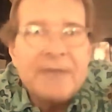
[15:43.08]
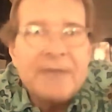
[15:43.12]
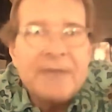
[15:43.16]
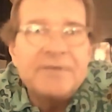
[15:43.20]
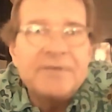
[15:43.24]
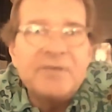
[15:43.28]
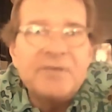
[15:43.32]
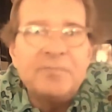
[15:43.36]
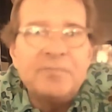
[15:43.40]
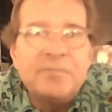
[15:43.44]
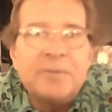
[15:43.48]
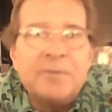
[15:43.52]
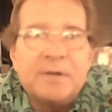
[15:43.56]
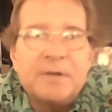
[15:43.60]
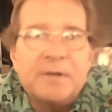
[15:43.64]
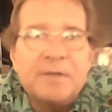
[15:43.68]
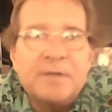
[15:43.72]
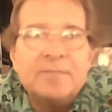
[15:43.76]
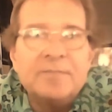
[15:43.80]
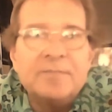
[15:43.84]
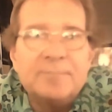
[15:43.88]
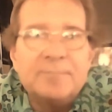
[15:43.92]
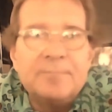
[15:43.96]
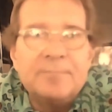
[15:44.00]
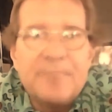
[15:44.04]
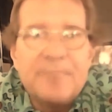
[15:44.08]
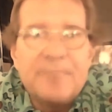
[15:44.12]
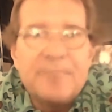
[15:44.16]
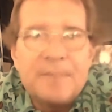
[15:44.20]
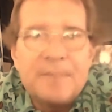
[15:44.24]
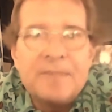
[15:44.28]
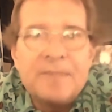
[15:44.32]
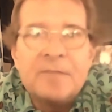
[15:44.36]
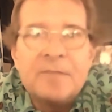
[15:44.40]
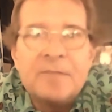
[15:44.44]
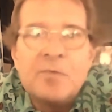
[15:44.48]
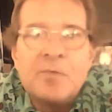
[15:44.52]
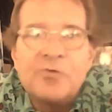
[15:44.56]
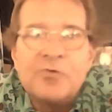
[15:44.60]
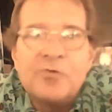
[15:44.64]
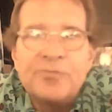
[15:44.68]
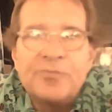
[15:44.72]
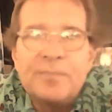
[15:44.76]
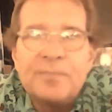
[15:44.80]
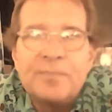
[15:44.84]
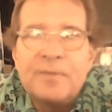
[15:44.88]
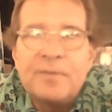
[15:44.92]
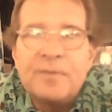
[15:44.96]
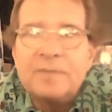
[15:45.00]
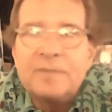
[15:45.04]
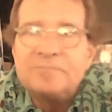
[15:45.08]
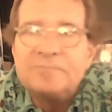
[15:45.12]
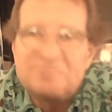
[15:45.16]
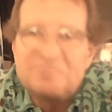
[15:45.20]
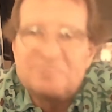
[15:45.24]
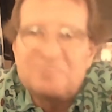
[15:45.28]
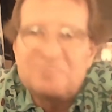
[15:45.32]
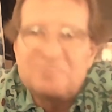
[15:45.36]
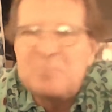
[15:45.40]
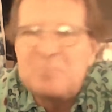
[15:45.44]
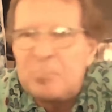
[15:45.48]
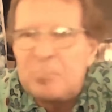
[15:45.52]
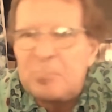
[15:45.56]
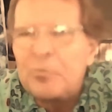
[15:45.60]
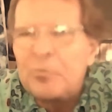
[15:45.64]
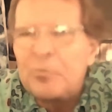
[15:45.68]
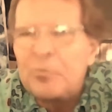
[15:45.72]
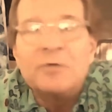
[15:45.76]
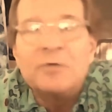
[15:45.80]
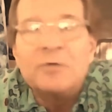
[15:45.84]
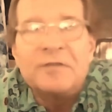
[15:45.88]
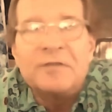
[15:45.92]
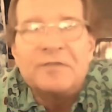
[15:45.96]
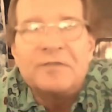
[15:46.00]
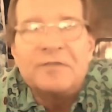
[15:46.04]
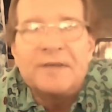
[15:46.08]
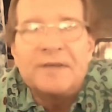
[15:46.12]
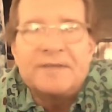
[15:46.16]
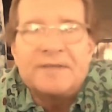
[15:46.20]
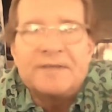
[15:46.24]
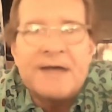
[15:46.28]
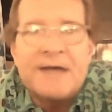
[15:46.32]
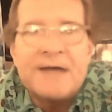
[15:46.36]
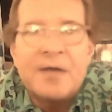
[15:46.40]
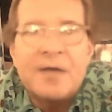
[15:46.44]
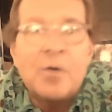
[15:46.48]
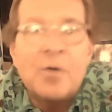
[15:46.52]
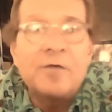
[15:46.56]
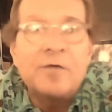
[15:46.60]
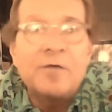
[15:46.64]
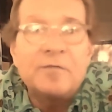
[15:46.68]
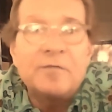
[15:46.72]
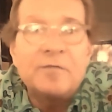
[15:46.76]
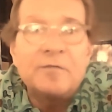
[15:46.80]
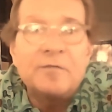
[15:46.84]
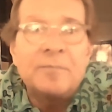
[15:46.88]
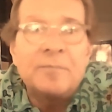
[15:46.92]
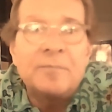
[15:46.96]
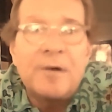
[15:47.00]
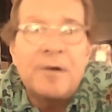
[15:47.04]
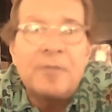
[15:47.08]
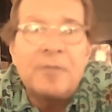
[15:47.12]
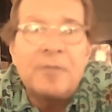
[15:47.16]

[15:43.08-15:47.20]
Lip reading: he's been the most prolific Tonawanda football